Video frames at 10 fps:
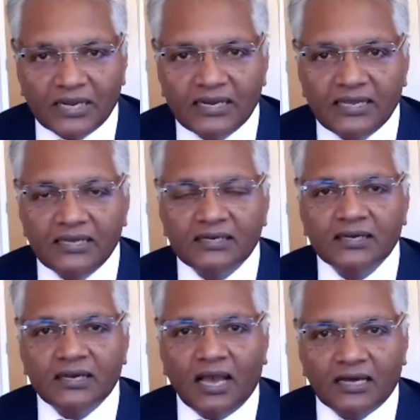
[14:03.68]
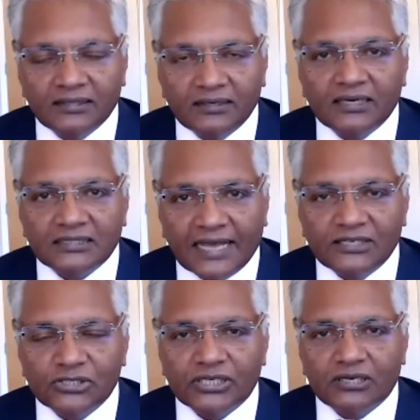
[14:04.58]
need other
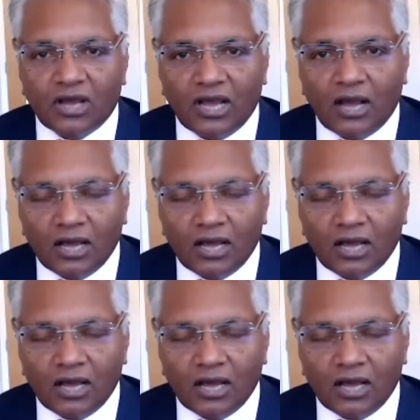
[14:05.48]
attention,